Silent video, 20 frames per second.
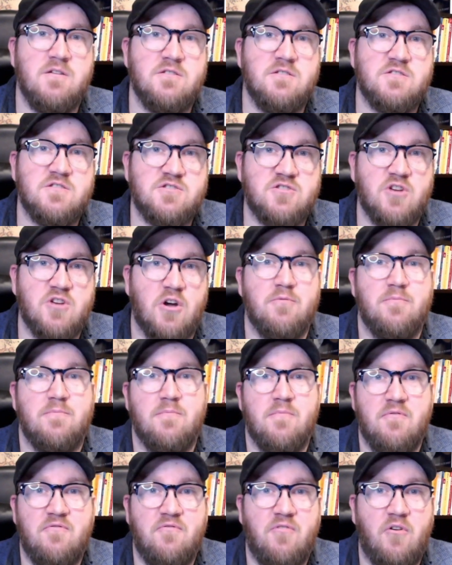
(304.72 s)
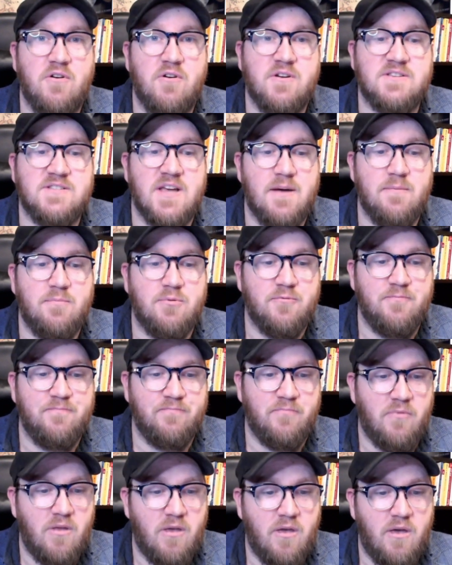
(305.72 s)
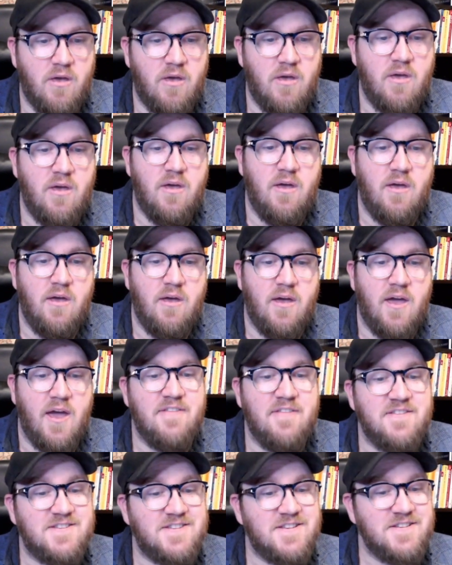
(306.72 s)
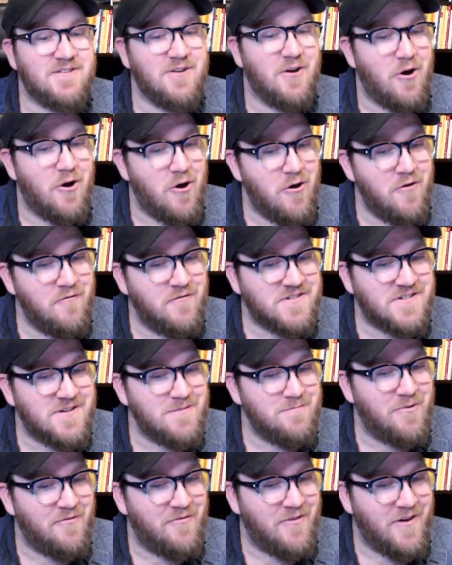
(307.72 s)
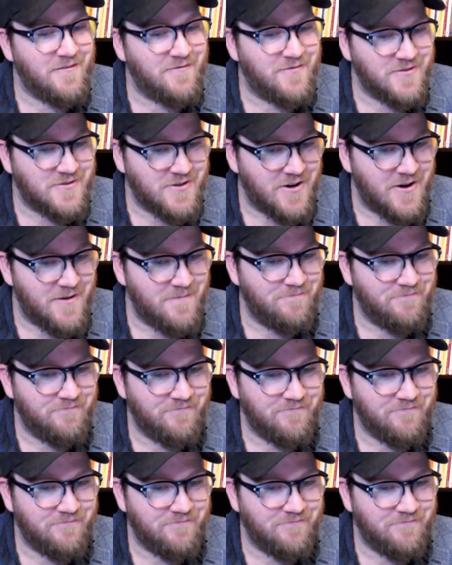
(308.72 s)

So For example, and this is oversimplified for time,